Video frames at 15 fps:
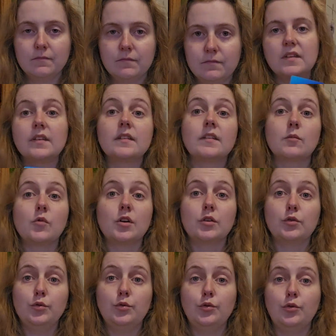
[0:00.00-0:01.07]
This is someone
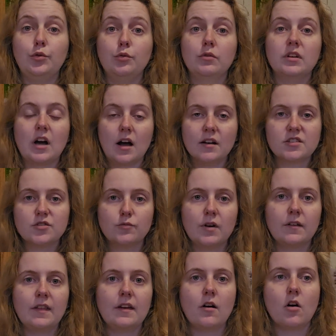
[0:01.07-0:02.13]
who got to
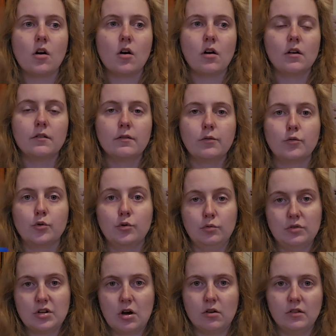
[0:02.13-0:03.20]
where they are
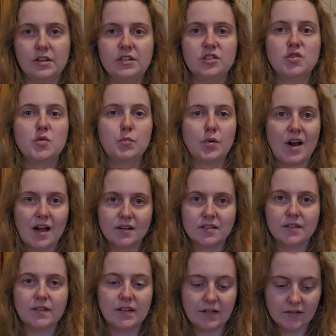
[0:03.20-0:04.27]
through knowledge,
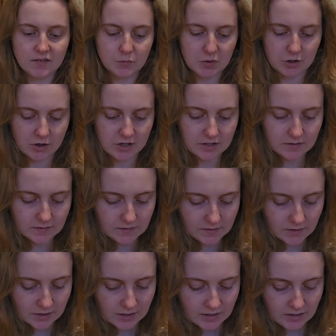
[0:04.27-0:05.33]
practice, and experience.
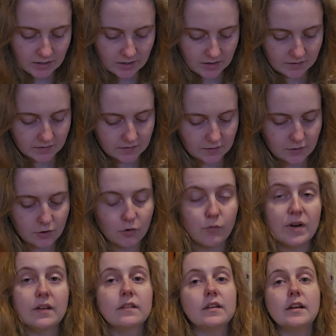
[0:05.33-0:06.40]
And so
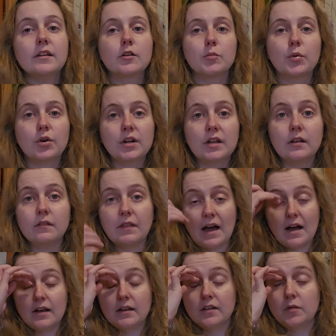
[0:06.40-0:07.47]
Wednesday, you're putting
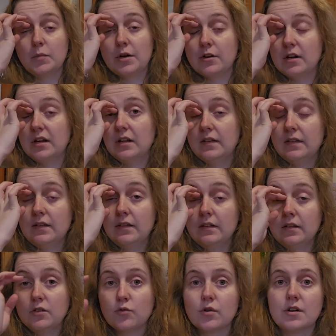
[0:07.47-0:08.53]
that experience,
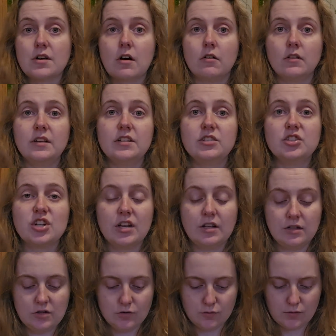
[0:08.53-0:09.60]
your knowledge,
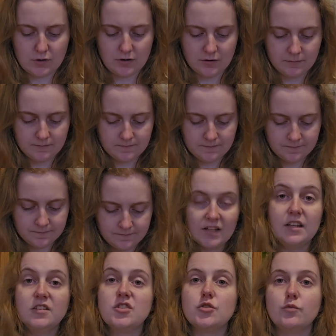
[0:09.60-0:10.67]
and your
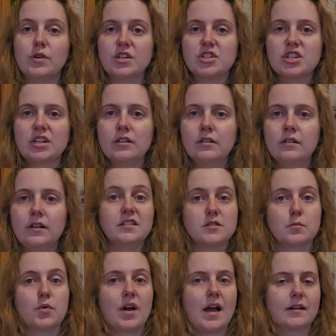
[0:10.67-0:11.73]
intuition
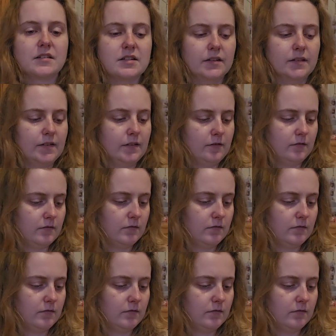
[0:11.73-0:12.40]
into practice.